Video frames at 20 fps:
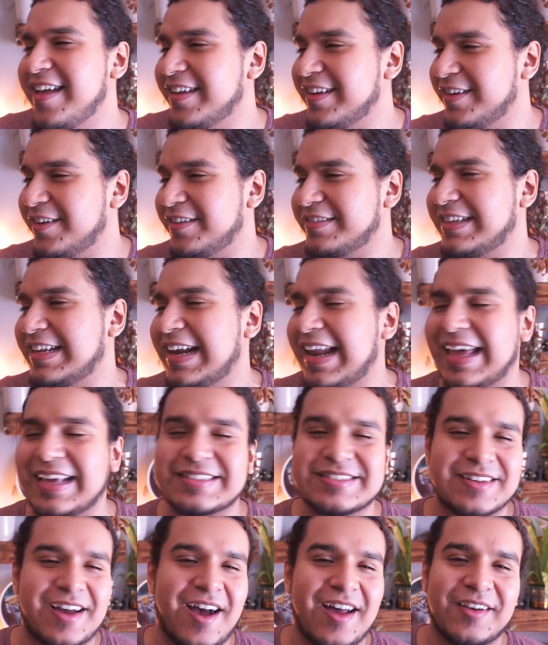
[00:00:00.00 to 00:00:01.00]
You know, the
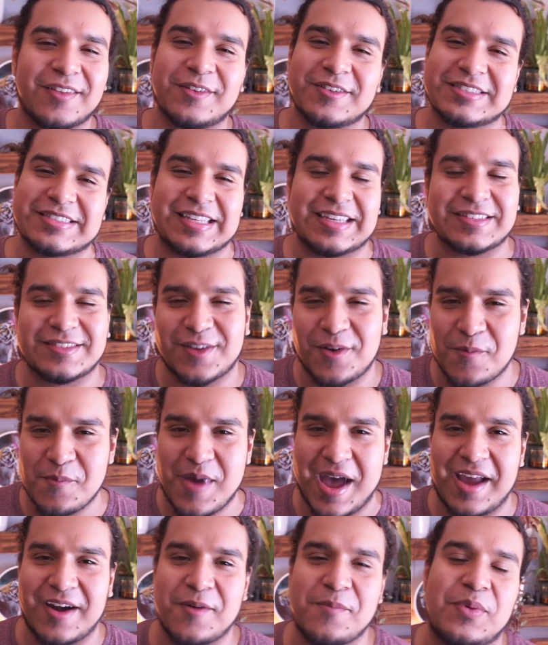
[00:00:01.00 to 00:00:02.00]
likes, all of those things don't
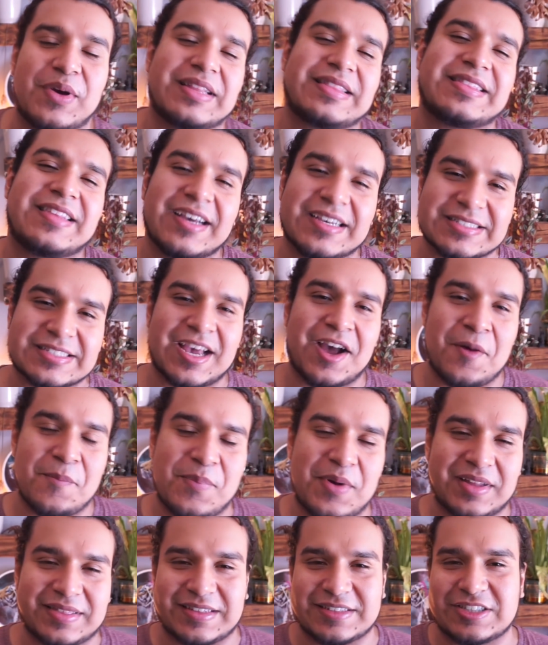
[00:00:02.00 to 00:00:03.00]
matter, but it does
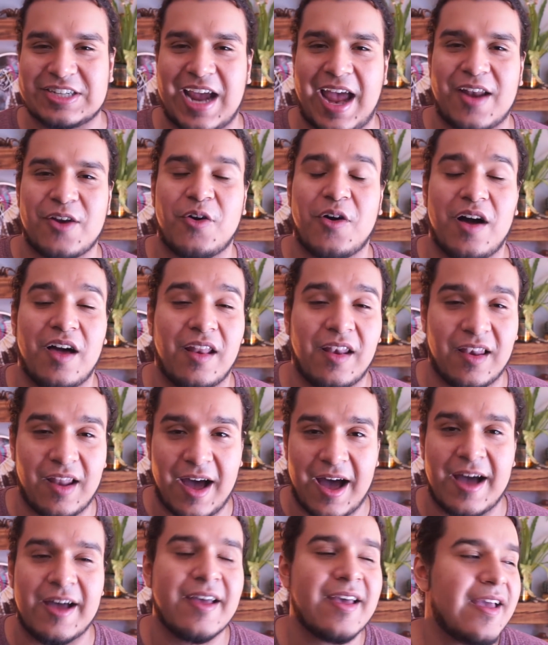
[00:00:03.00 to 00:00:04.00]
help out the channel a
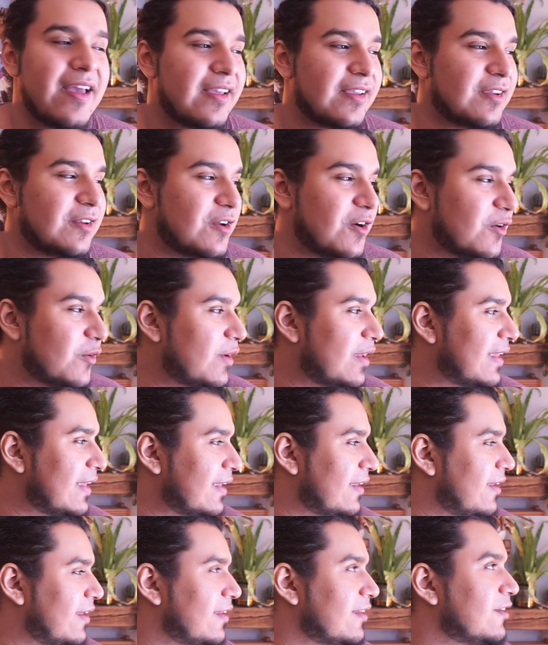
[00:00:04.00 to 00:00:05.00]
lot. You know,
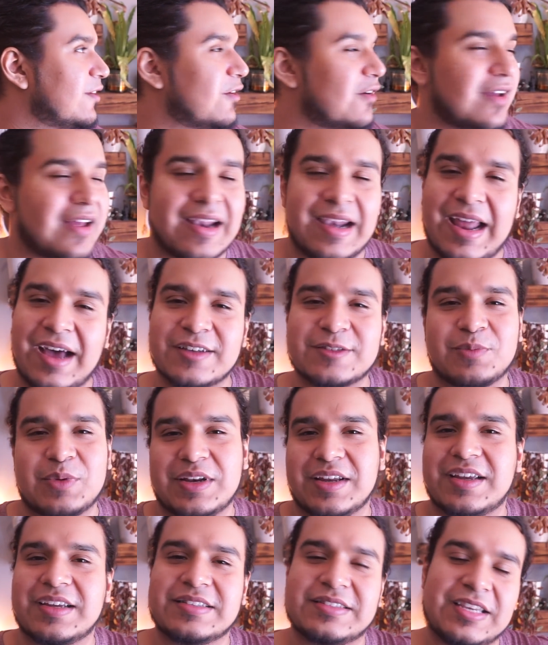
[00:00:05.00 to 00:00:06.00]
you know, it allows me
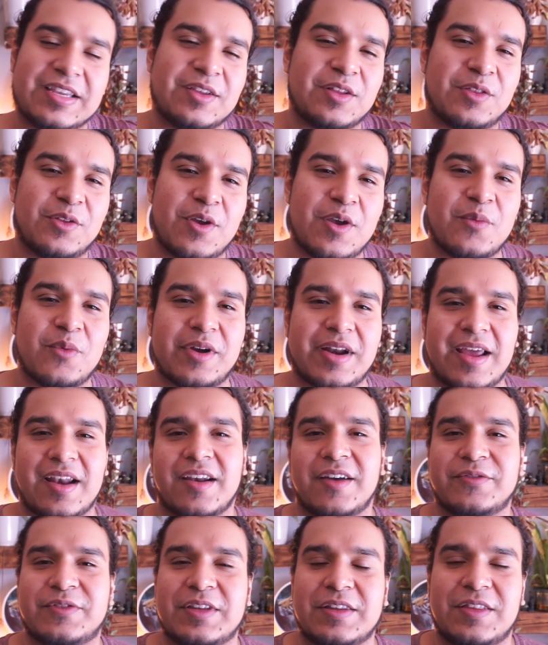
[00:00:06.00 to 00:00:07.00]
to continue doing what I
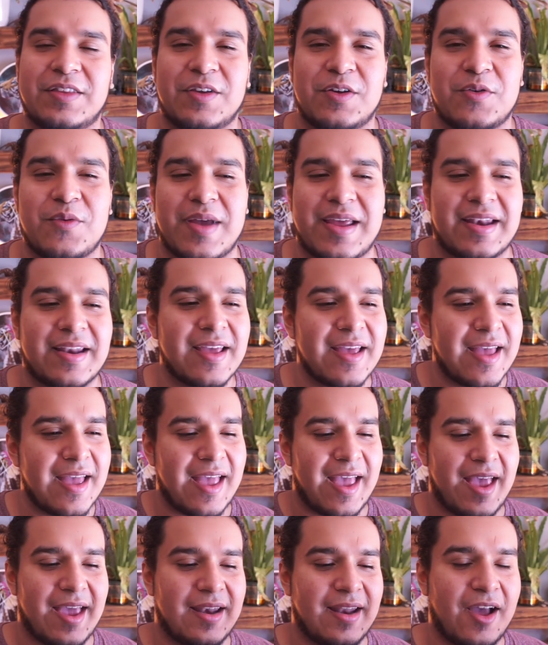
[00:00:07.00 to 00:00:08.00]
love to do and
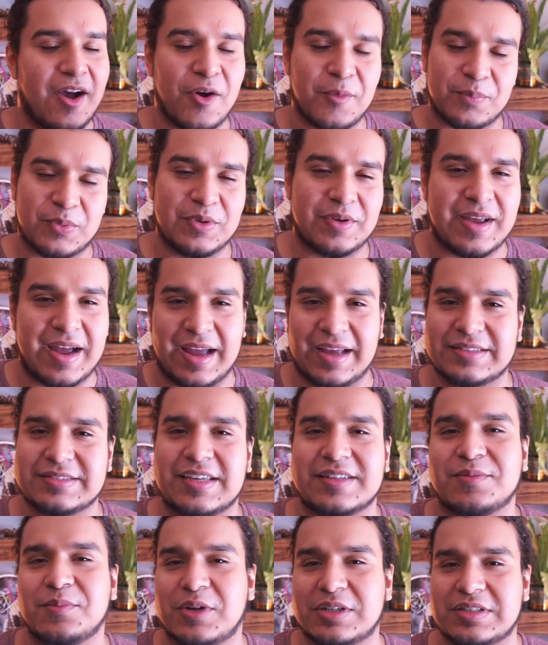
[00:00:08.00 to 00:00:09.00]
help you guys
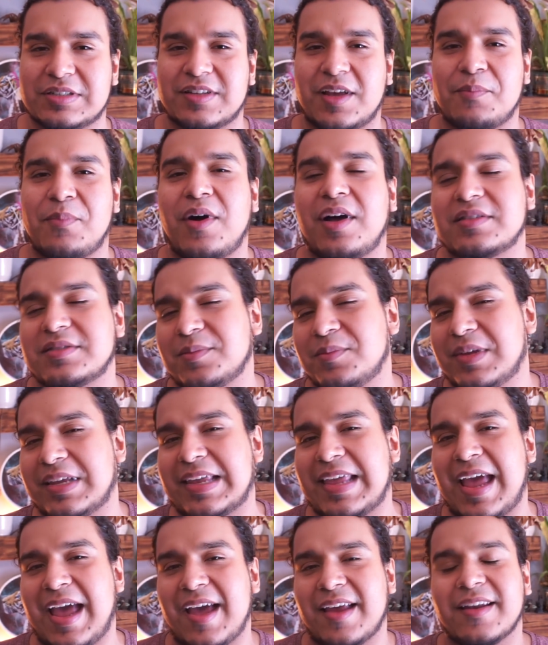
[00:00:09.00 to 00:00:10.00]
as much as I possibly
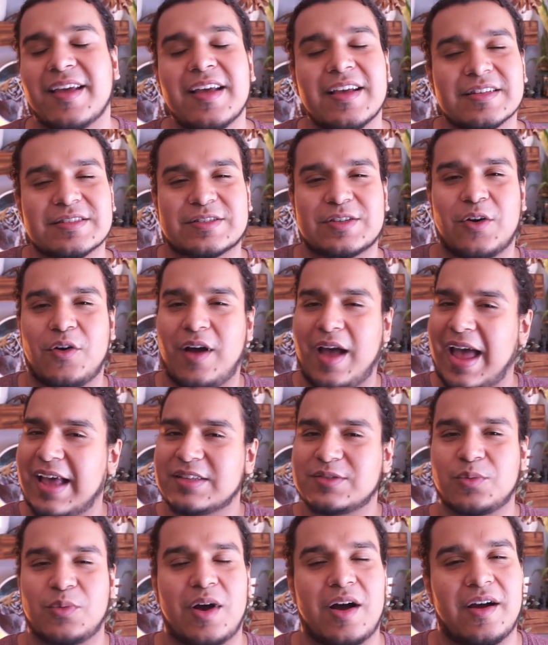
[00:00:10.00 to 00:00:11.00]
can. So
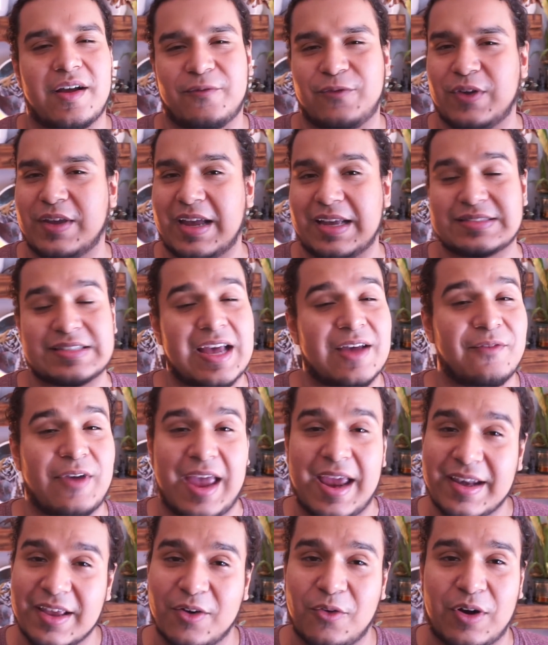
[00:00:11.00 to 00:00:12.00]
as well, if you guys have
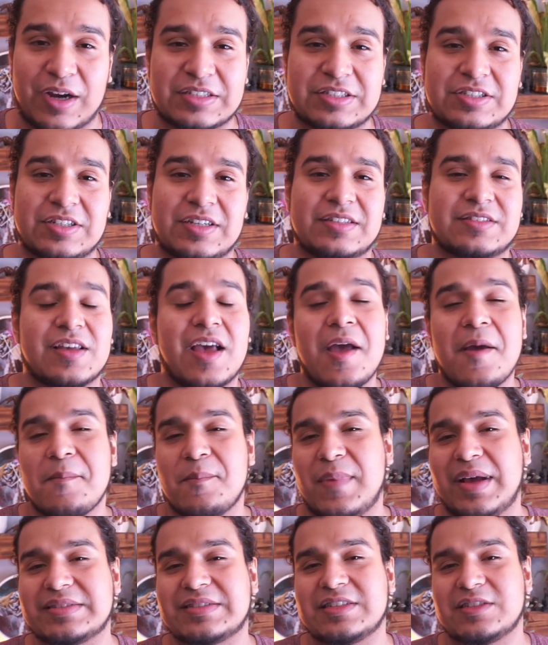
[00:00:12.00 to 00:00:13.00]
any questions,
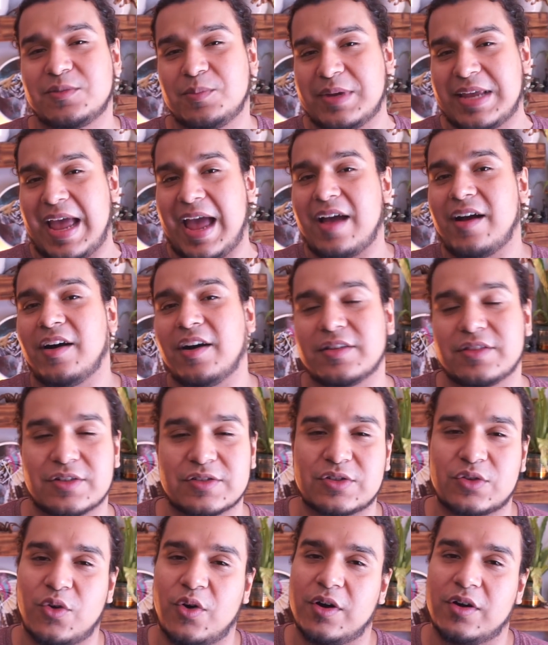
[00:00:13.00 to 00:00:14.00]
message me at
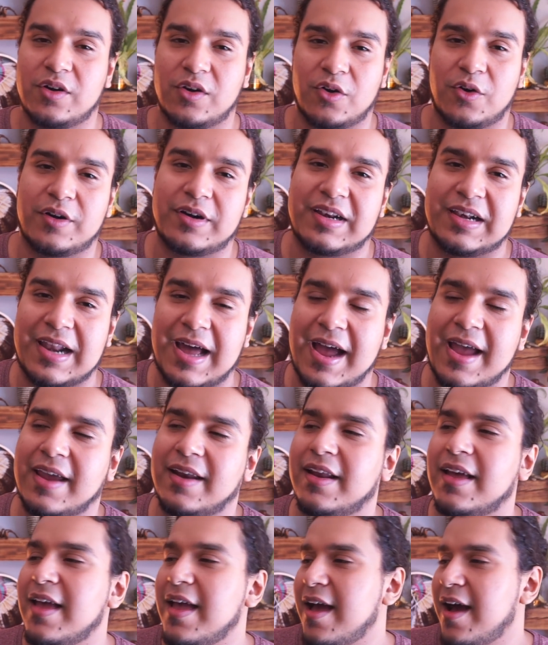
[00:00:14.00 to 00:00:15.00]

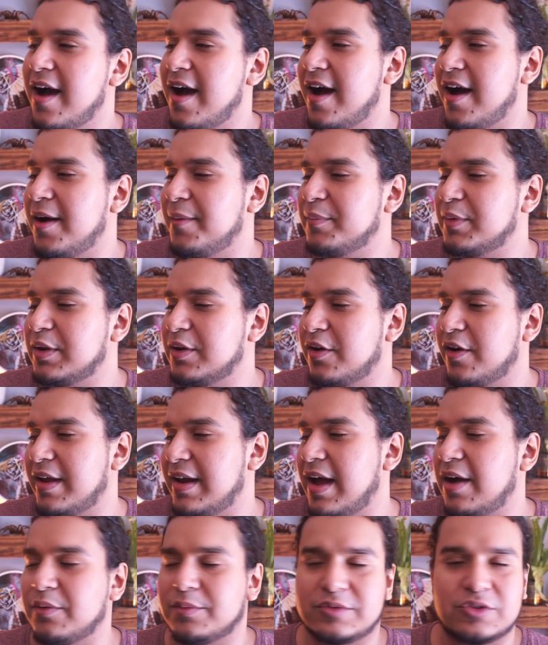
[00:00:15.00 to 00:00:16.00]
_LordTheLion, you know,
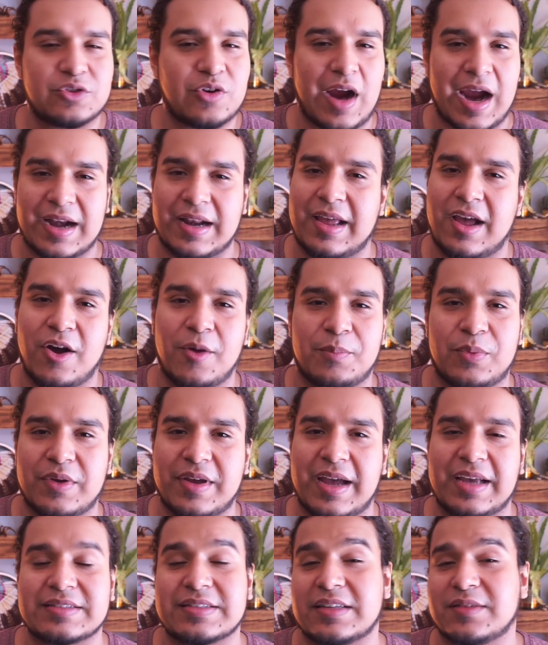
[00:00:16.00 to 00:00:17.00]
and I'll try to help you
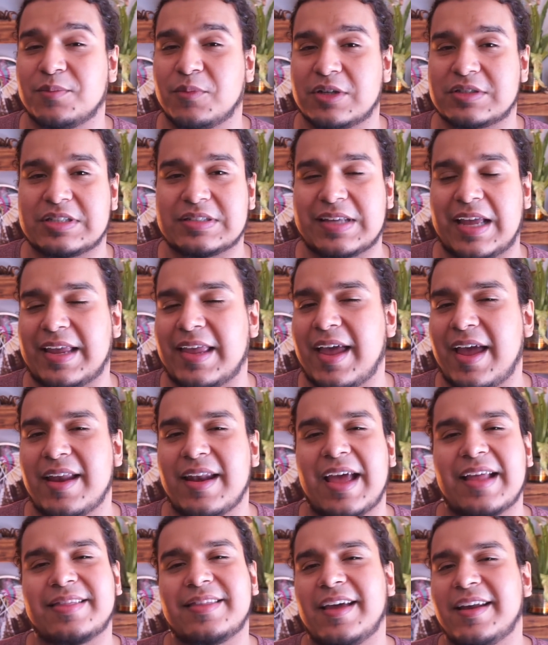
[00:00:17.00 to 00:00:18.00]
guys as much as I
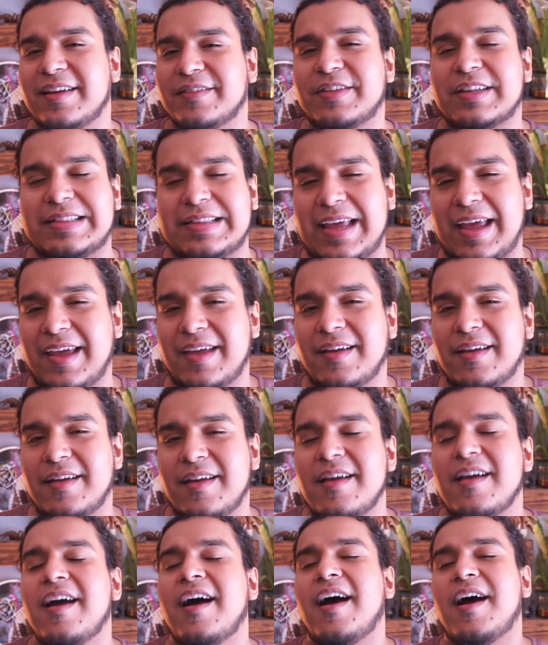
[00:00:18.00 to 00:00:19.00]
can. At the end of the day,
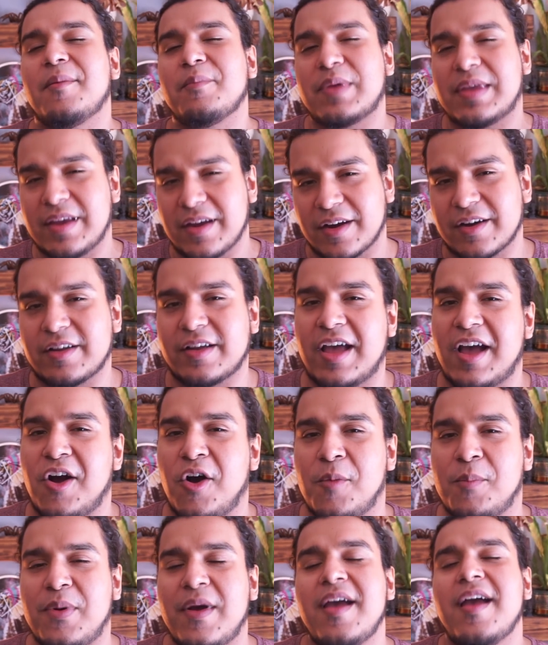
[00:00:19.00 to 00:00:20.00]
I'm here to
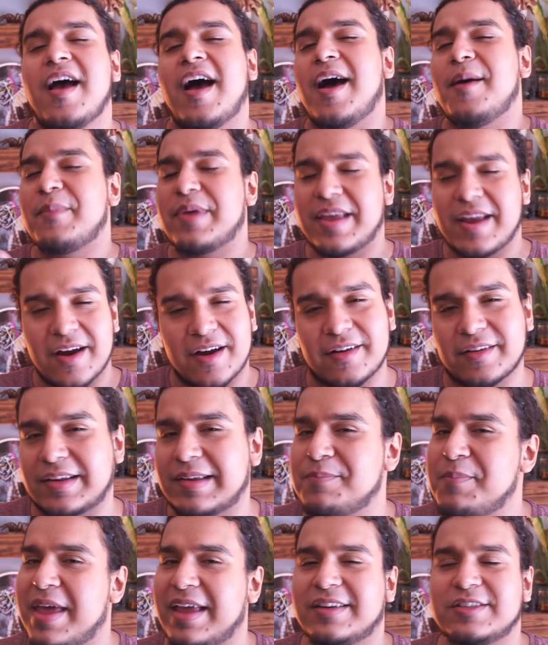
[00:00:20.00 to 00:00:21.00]
help. I'm here to
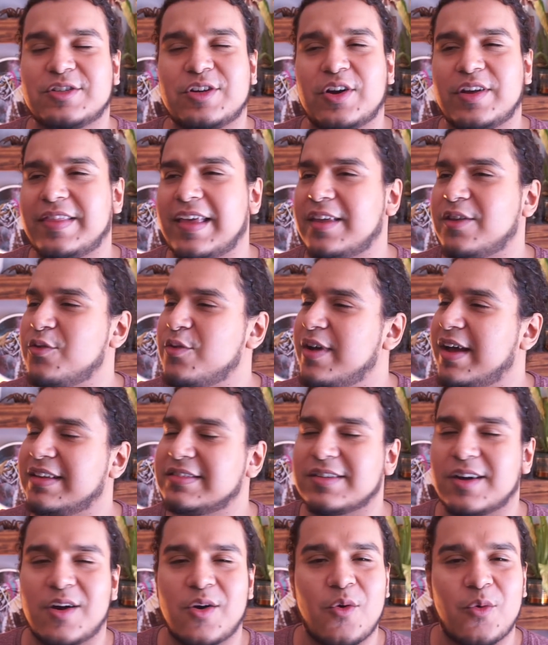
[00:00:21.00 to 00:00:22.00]
make sure that you
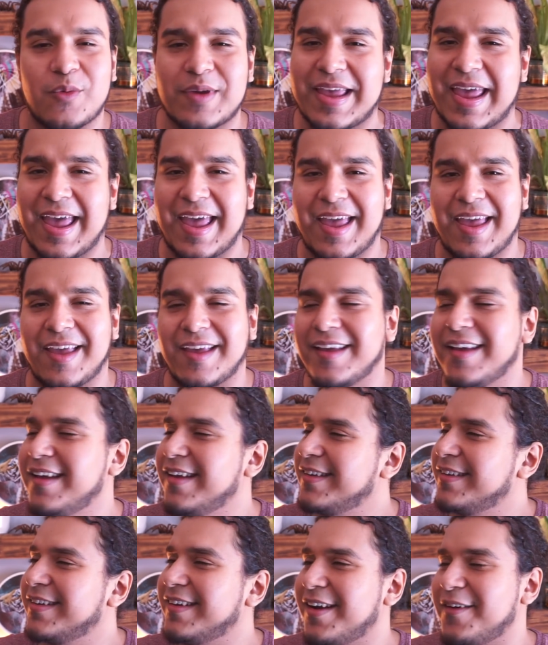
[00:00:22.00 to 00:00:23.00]
guys are okay,
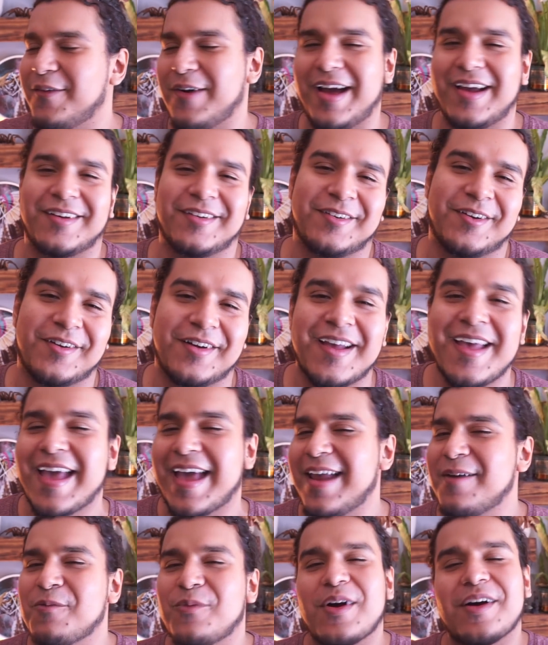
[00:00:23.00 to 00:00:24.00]
oh, I don't know,
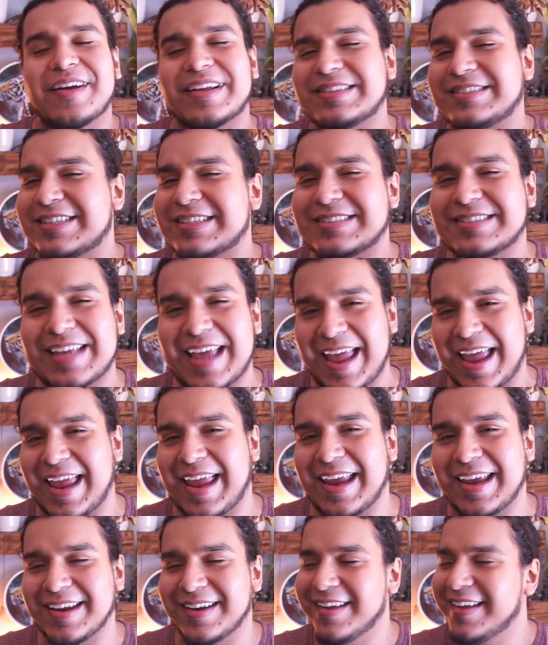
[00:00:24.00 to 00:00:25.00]
and well
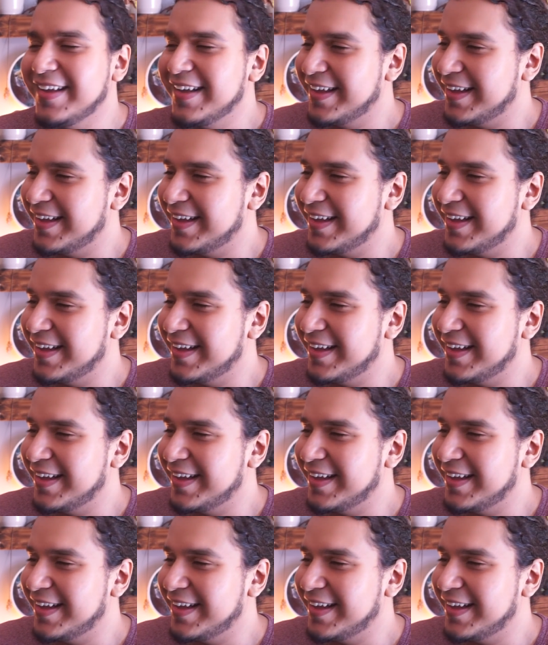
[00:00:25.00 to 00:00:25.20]
entertained.